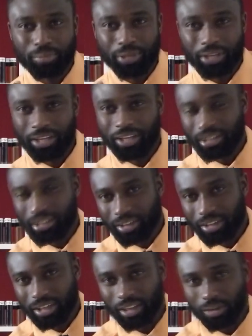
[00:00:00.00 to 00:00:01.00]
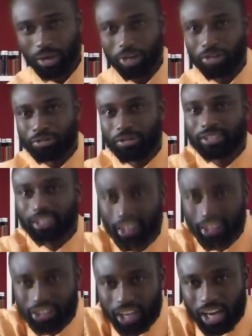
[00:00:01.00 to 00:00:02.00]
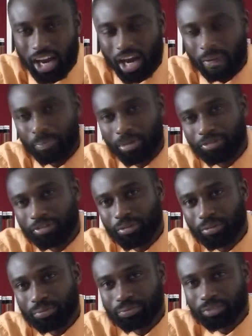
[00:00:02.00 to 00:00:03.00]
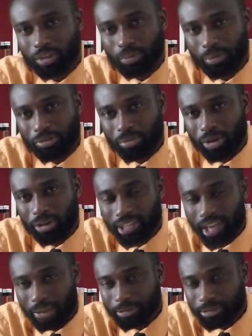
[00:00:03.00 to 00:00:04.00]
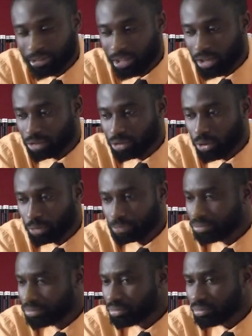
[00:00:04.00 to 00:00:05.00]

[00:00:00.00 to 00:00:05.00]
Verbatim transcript: be one of your signature um, perfume or perfume oil types. You know, so